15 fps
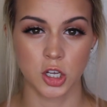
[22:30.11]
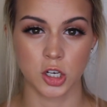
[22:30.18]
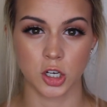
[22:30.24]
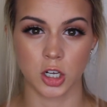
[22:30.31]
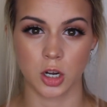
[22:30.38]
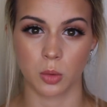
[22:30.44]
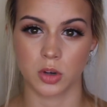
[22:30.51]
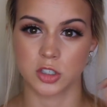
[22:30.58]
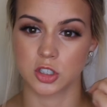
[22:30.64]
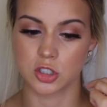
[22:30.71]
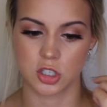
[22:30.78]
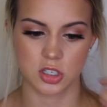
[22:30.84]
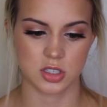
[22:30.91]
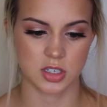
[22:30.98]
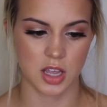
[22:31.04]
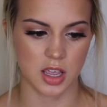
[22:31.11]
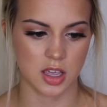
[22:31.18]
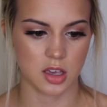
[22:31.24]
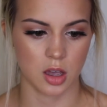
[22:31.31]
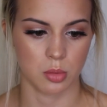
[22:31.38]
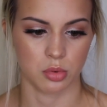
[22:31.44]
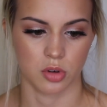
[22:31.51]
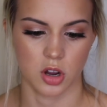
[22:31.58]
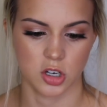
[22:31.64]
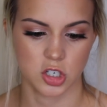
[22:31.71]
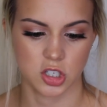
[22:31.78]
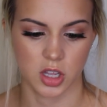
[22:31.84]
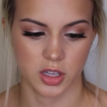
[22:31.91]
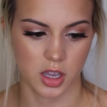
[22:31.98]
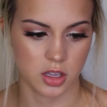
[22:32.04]
You're going to want to just take a
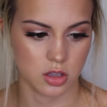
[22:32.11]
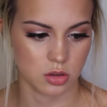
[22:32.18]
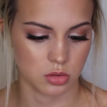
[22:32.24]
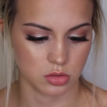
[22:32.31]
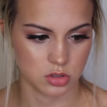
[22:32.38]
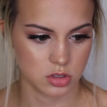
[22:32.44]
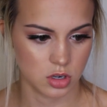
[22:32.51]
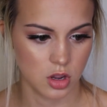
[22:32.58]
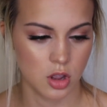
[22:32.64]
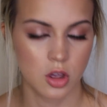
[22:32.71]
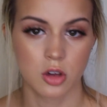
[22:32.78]
brush like I used